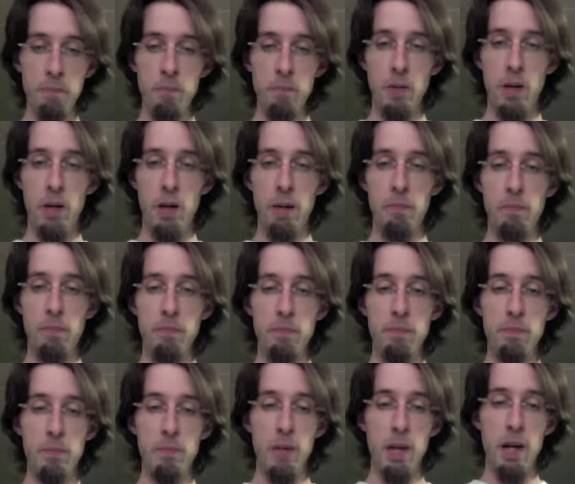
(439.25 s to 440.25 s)

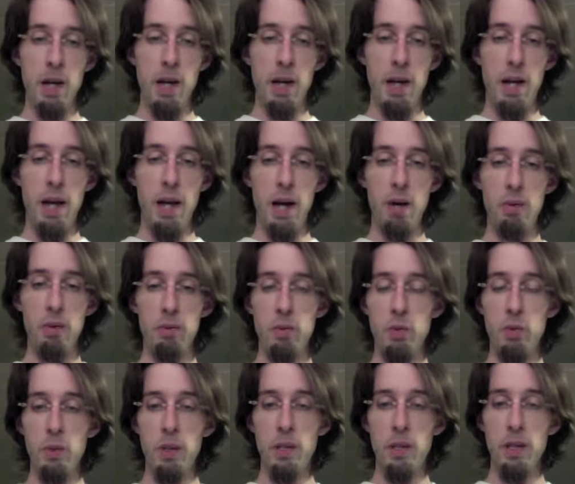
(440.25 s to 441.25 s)
Now
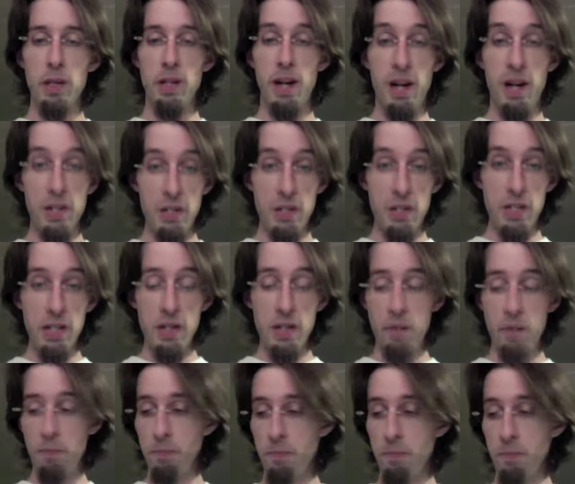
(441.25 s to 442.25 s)
doing kanji,
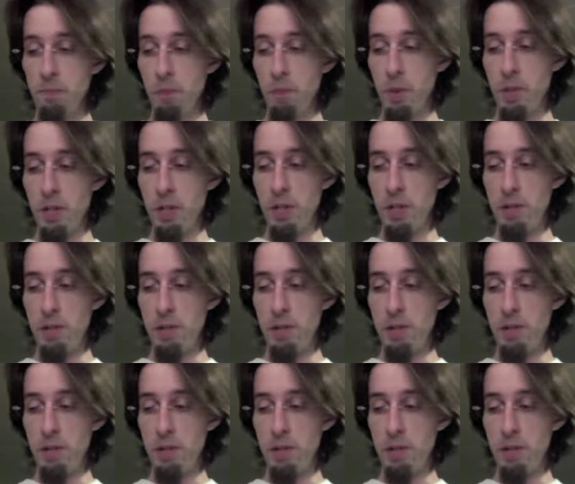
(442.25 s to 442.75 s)
which I